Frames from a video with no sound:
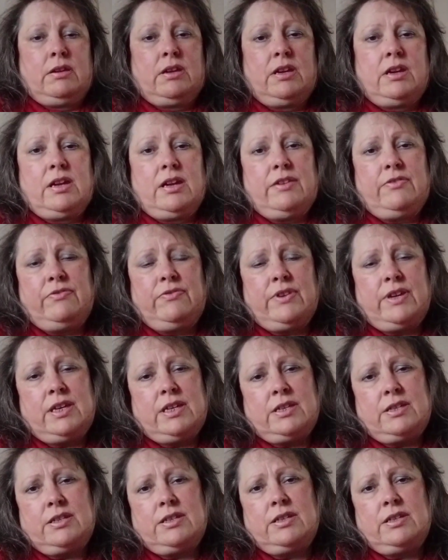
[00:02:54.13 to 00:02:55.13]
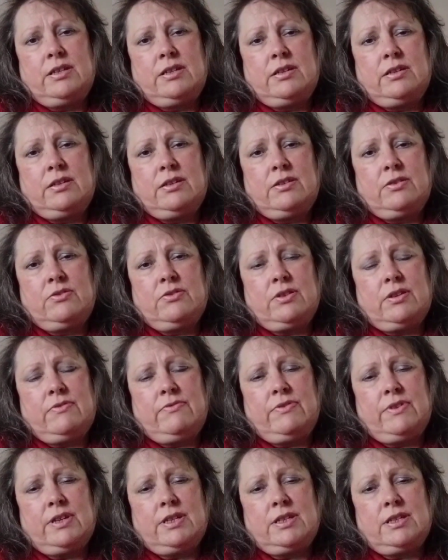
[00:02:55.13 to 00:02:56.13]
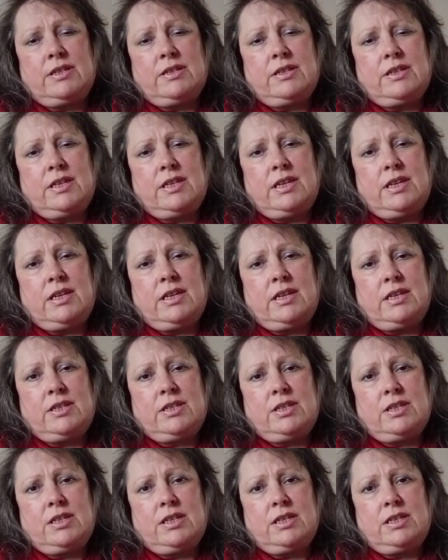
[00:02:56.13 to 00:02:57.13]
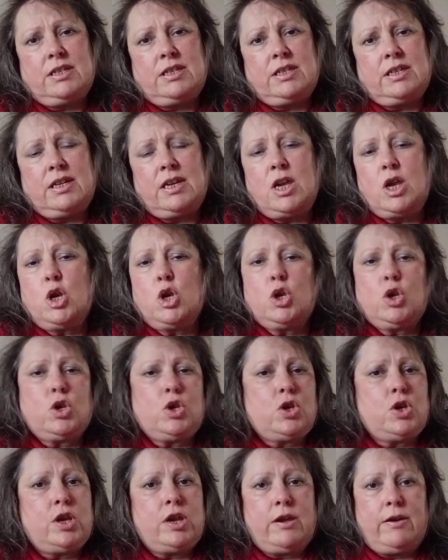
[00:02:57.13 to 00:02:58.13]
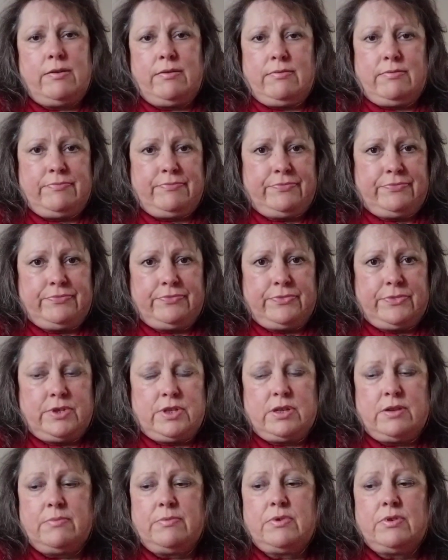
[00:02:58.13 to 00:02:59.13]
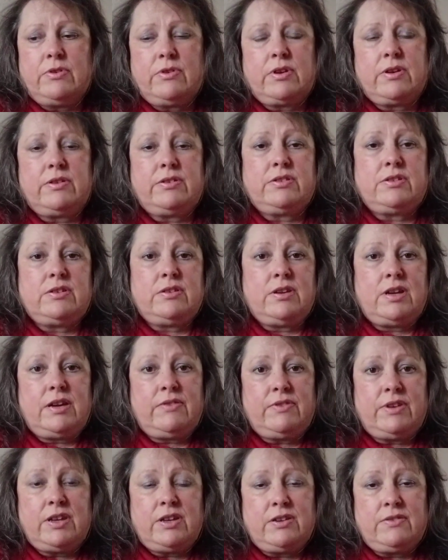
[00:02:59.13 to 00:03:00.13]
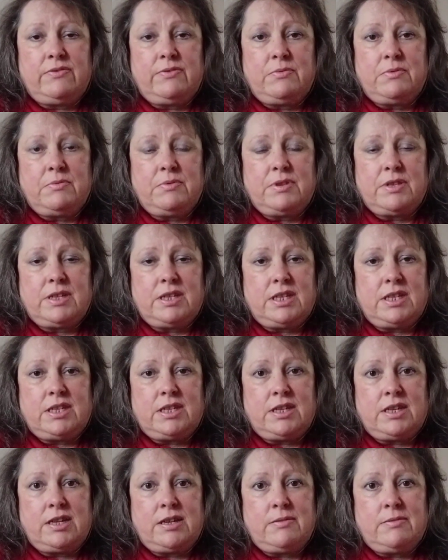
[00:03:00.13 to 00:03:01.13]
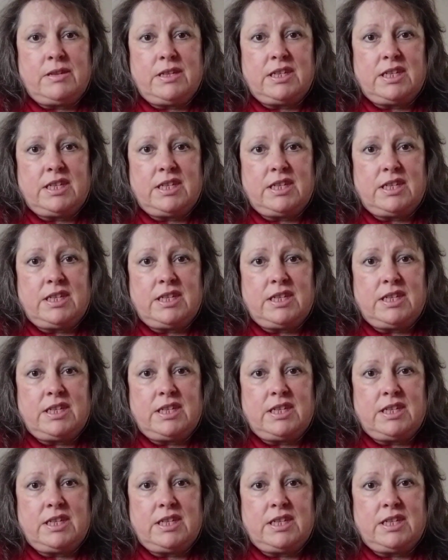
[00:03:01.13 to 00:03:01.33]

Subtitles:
can I face trying to find another heating engineer today? No, so I'm not going to. Have I heard from the one that didn't turn up